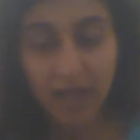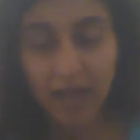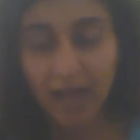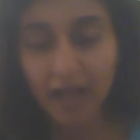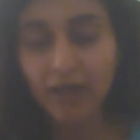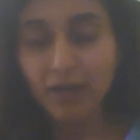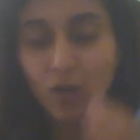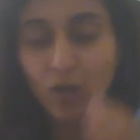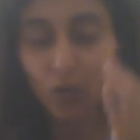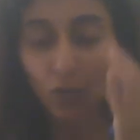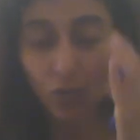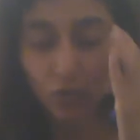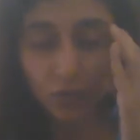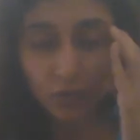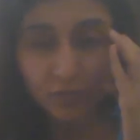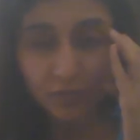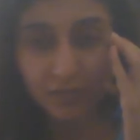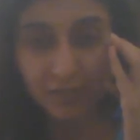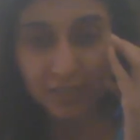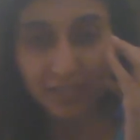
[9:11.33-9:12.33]
And
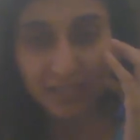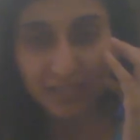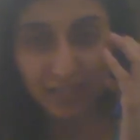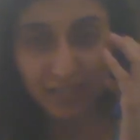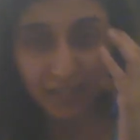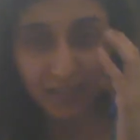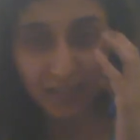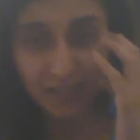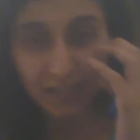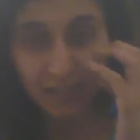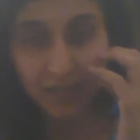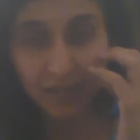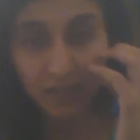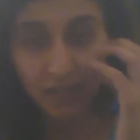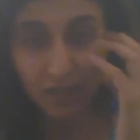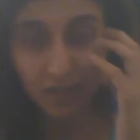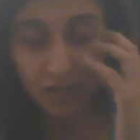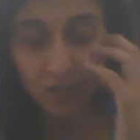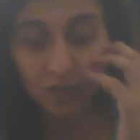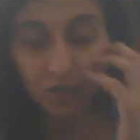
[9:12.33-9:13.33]
all of this study
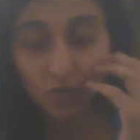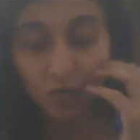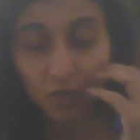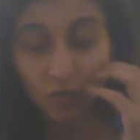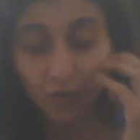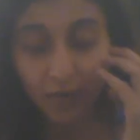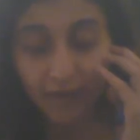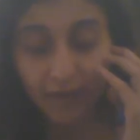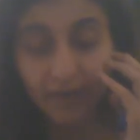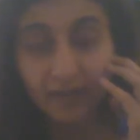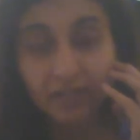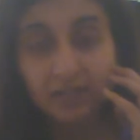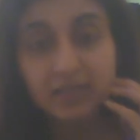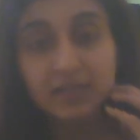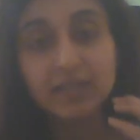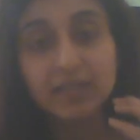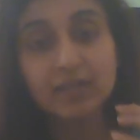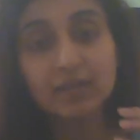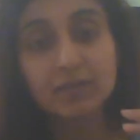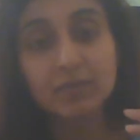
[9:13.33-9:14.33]

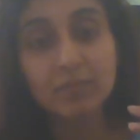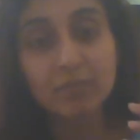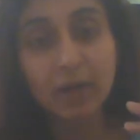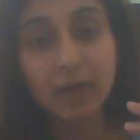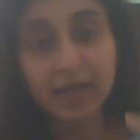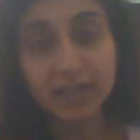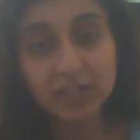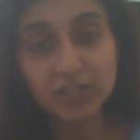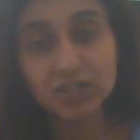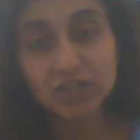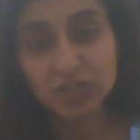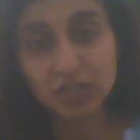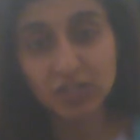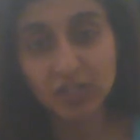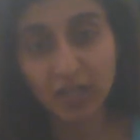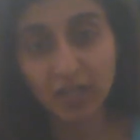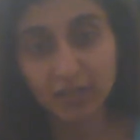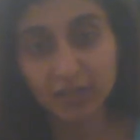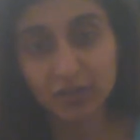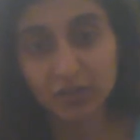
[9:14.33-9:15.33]
coherently combines
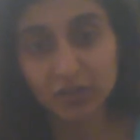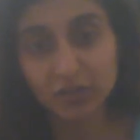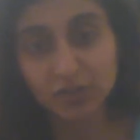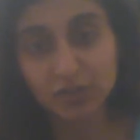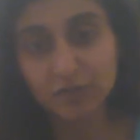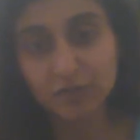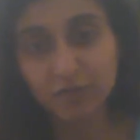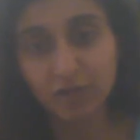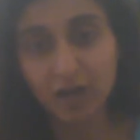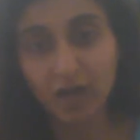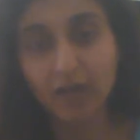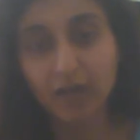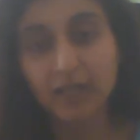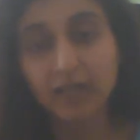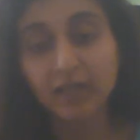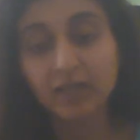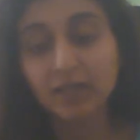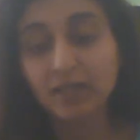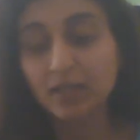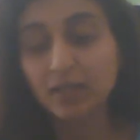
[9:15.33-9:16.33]
together to
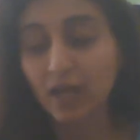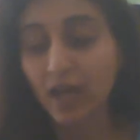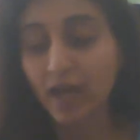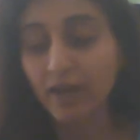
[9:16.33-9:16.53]
find